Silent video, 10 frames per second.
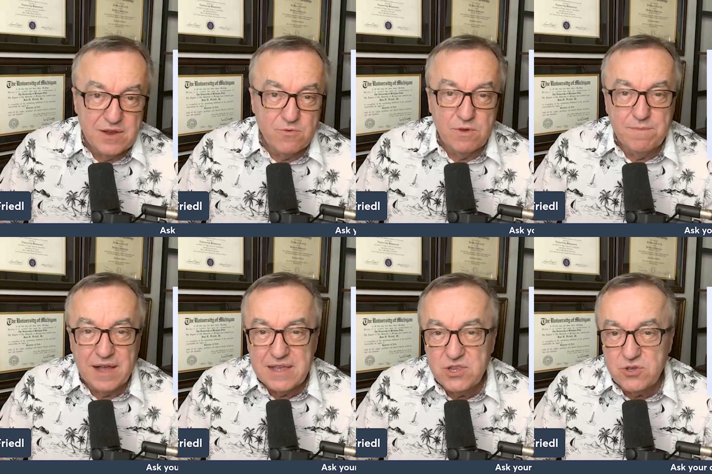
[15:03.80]
and
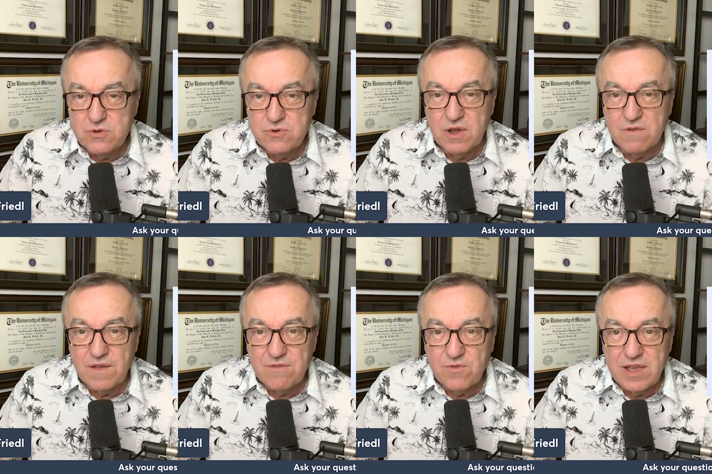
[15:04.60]
remind you of
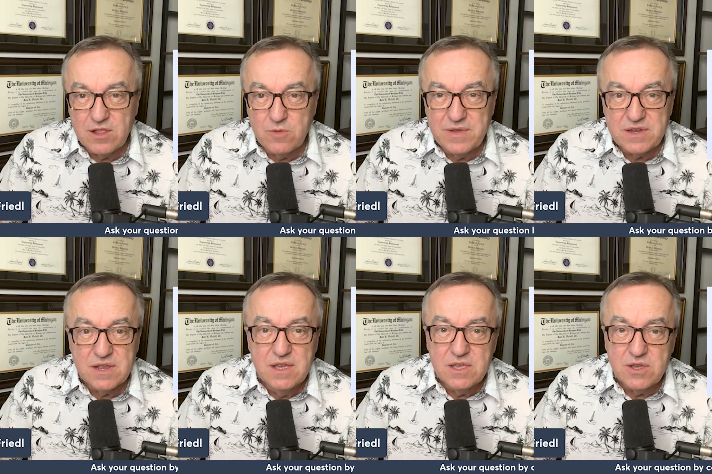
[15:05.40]
every element
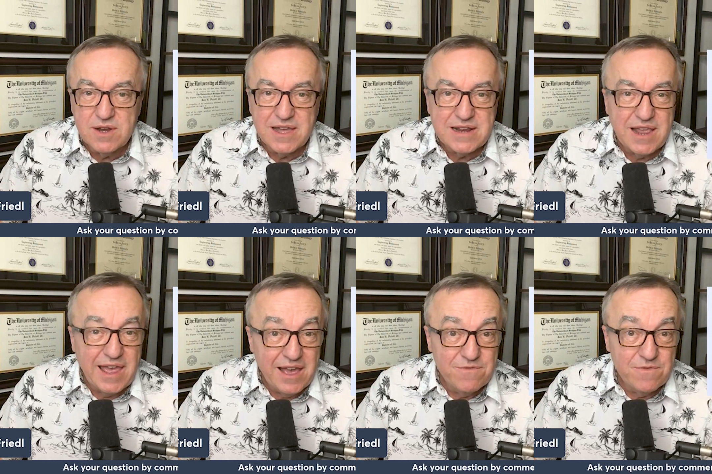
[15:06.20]
you'd like to
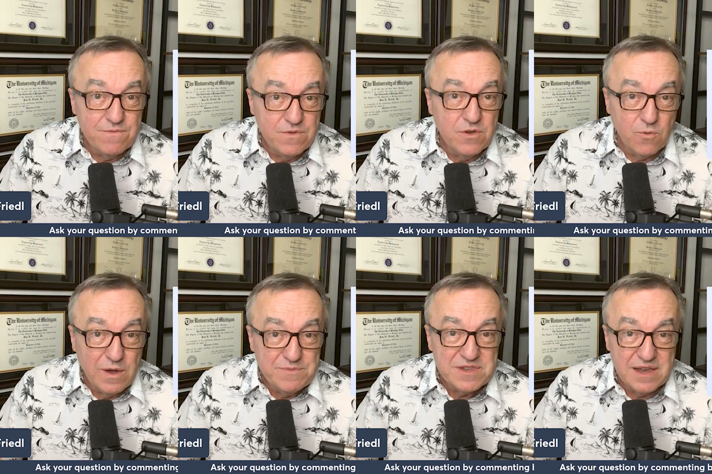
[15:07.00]
have your
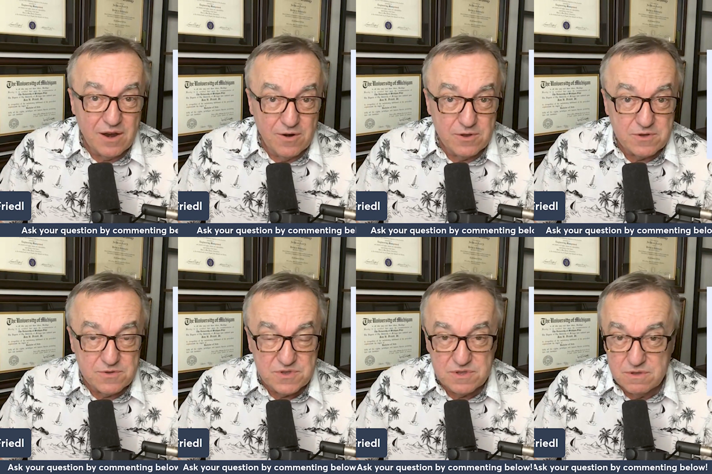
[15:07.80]
website
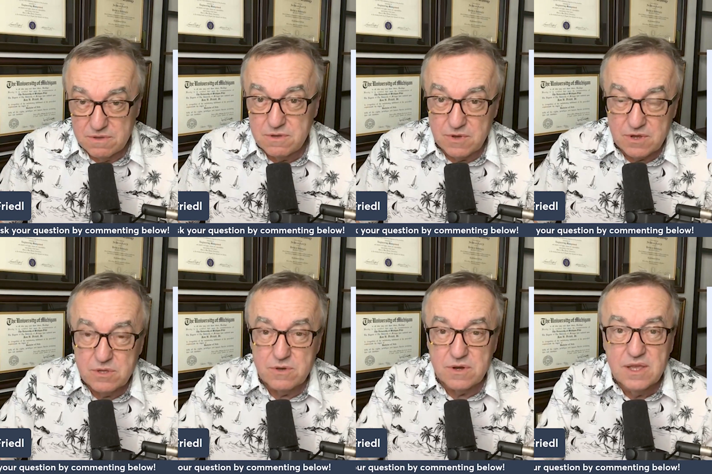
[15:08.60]
articles to
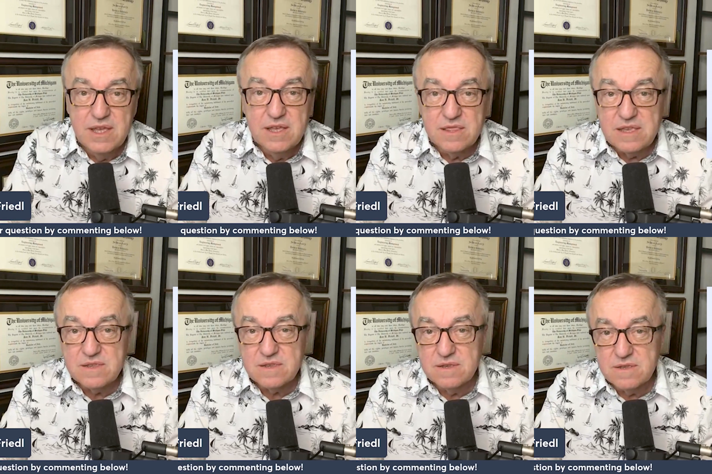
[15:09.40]
include.
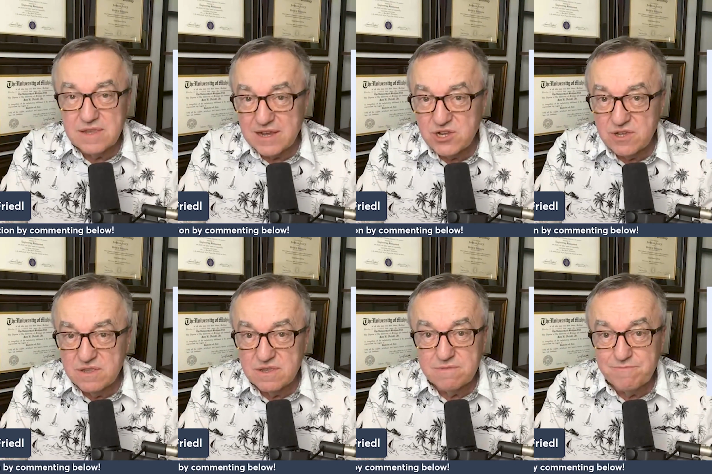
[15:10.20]
These
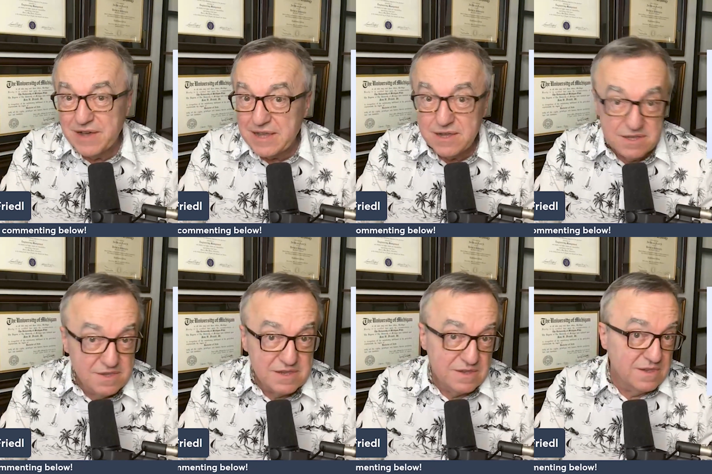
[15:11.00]
sections might
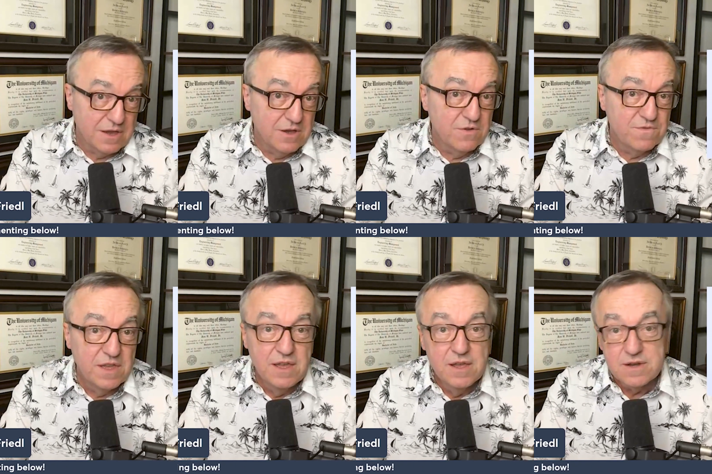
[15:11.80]
consist of
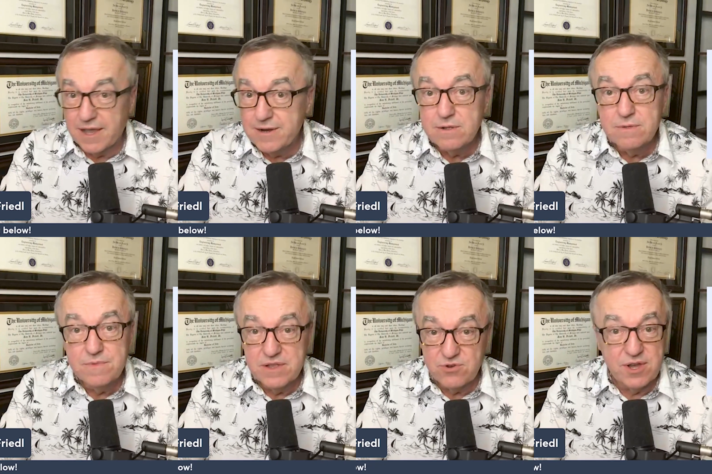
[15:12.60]
title,
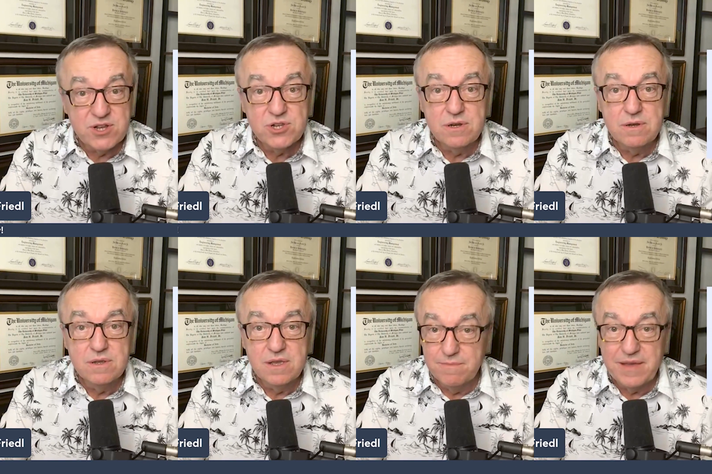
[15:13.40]
introduction,
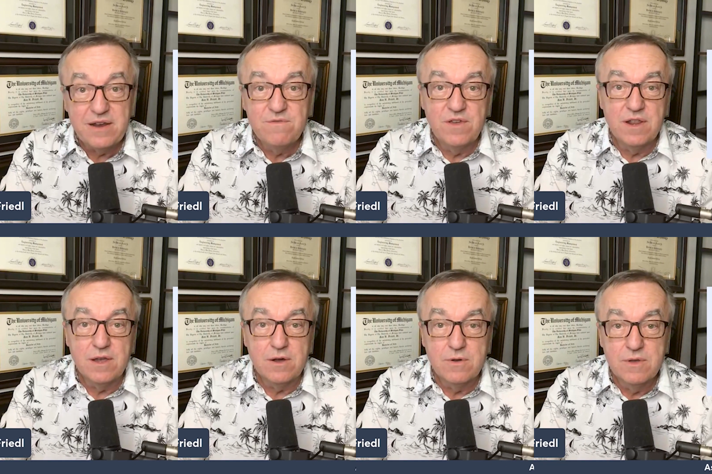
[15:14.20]
embedded
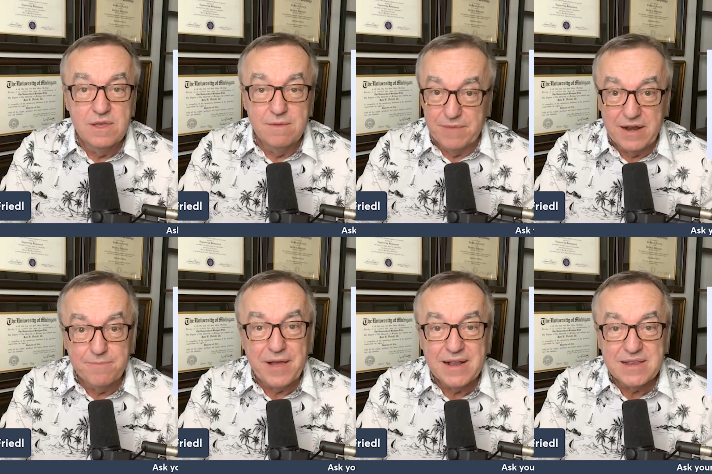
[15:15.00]
video, embedded
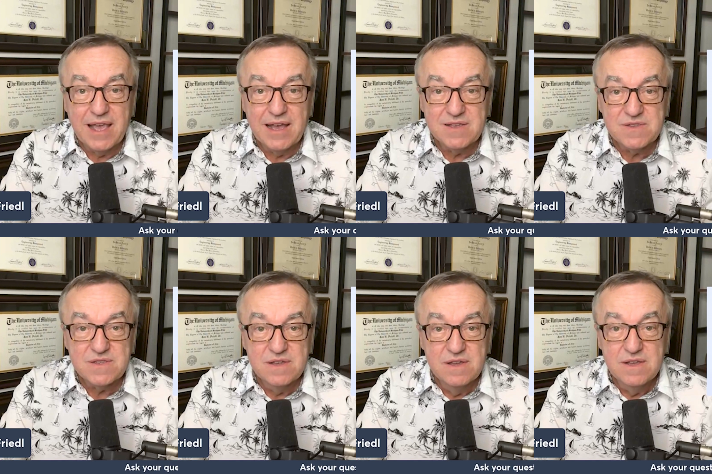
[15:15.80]
podcast,